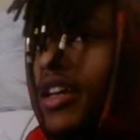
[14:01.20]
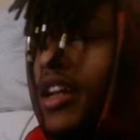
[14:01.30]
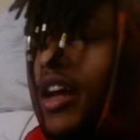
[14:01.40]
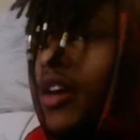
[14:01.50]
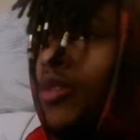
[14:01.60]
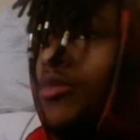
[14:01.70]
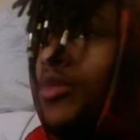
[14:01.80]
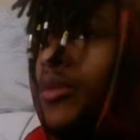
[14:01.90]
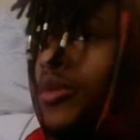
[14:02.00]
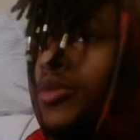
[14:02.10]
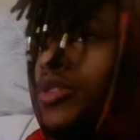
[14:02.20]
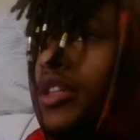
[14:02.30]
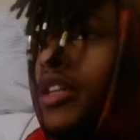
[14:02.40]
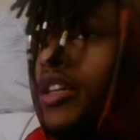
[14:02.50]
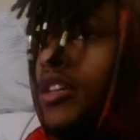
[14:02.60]
and how people
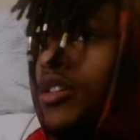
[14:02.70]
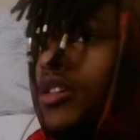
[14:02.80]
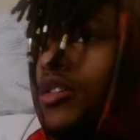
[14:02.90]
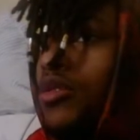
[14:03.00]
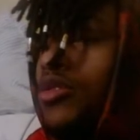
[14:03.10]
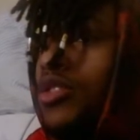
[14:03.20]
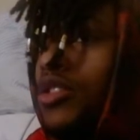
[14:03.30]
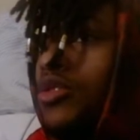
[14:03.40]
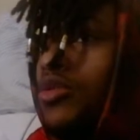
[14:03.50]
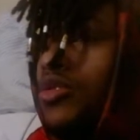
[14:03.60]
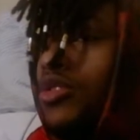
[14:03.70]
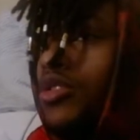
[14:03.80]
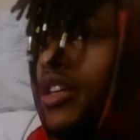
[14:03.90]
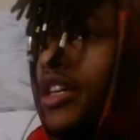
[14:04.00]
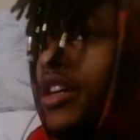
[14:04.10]
say like heterosexuals
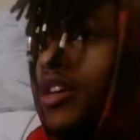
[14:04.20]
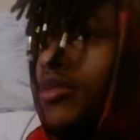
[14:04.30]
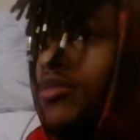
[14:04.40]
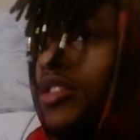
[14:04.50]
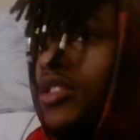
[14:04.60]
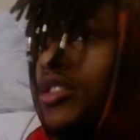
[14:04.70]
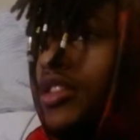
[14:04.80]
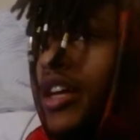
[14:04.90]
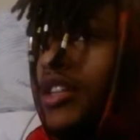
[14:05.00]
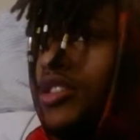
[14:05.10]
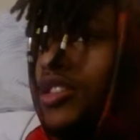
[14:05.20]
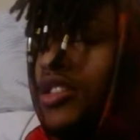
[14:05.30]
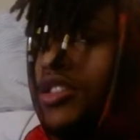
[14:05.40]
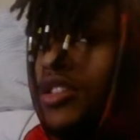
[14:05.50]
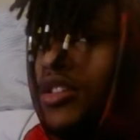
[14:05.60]
are like this and that and
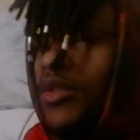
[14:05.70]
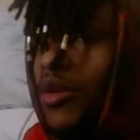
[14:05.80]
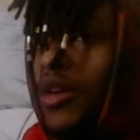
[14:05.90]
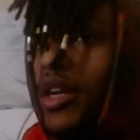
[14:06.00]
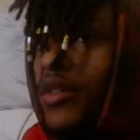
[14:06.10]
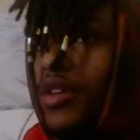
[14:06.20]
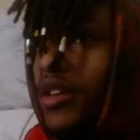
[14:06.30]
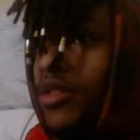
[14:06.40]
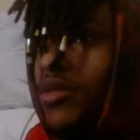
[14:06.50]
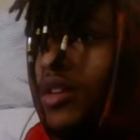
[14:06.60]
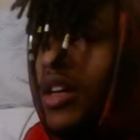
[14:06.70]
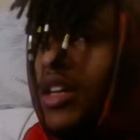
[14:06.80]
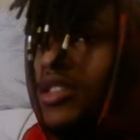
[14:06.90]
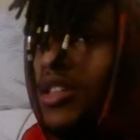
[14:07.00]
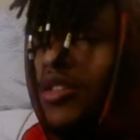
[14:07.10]
sensitive or whatever the hell.
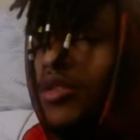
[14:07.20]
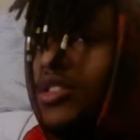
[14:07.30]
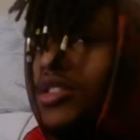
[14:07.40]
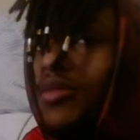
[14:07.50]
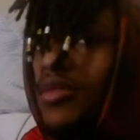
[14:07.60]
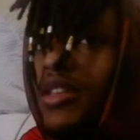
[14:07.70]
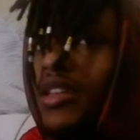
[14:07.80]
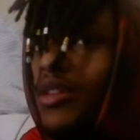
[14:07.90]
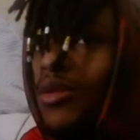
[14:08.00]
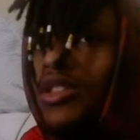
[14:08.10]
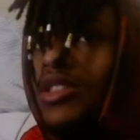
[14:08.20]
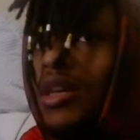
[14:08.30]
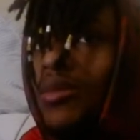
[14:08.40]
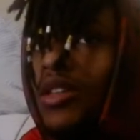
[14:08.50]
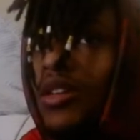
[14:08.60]
So it was
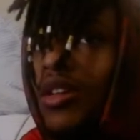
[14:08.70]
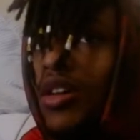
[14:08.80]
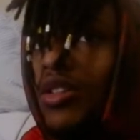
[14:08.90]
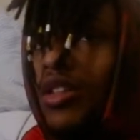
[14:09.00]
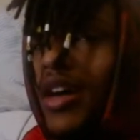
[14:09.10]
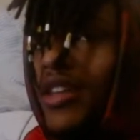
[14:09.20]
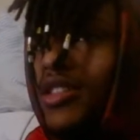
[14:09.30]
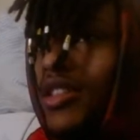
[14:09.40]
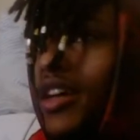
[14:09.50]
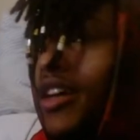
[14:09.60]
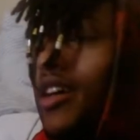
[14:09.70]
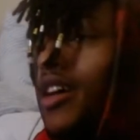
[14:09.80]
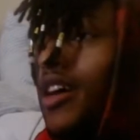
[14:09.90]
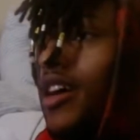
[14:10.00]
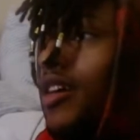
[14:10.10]
something along the lines of that,
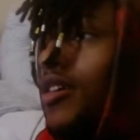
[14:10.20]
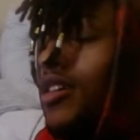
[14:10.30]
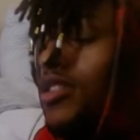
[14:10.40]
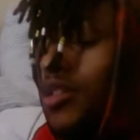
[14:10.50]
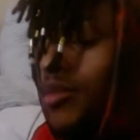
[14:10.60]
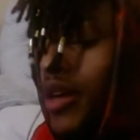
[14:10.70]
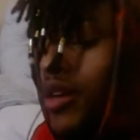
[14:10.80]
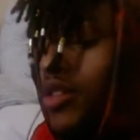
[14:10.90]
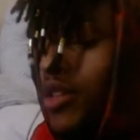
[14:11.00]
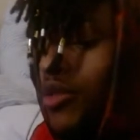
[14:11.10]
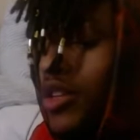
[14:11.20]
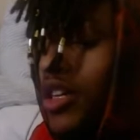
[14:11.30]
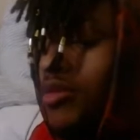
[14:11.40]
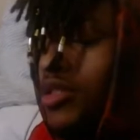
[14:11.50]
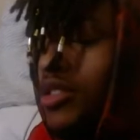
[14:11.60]
because about like when it
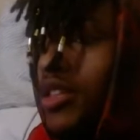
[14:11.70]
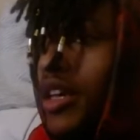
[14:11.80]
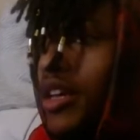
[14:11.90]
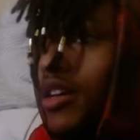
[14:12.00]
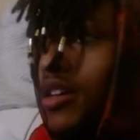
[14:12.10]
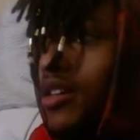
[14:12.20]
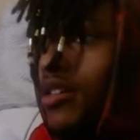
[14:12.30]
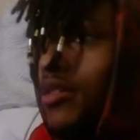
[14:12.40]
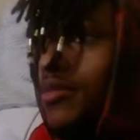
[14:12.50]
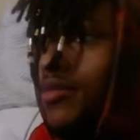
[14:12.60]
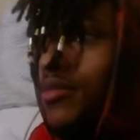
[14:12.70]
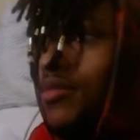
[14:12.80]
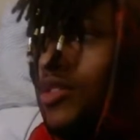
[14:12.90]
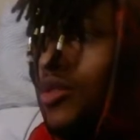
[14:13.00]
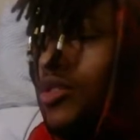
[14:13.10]
comes to like
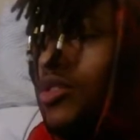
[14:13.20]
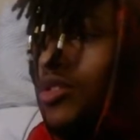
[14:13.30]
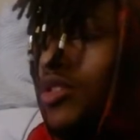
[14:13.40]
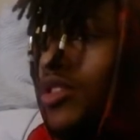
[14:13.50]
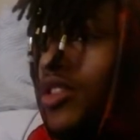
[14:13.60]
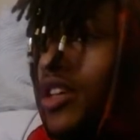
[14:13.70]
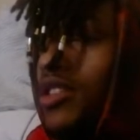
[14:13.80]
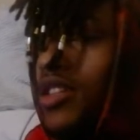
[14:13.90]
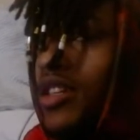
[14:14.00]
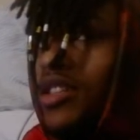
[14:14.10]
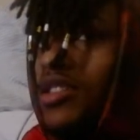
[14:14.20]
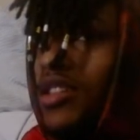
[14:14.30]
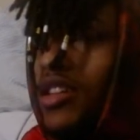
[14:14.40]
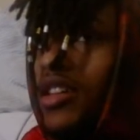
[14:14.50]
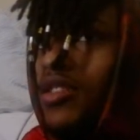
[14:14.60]
doing certain things, I guess,
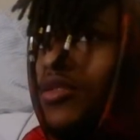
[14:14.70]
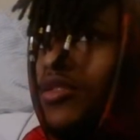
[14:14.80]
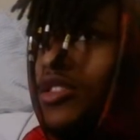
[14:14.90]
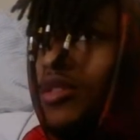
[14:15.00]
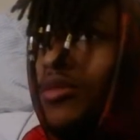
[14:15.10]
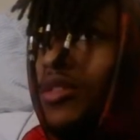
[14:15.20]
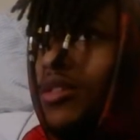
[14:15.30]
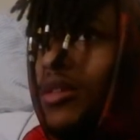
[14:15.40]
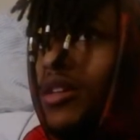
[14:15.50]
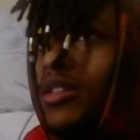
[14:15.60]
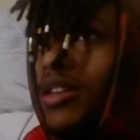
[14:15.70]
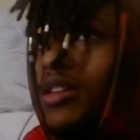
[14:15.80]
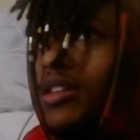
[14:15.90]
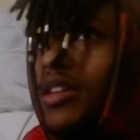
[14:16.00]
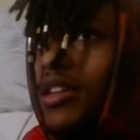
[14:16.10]
like it was something about
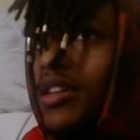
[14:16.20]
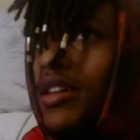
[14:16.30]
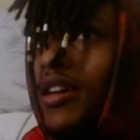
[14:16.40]
that, like.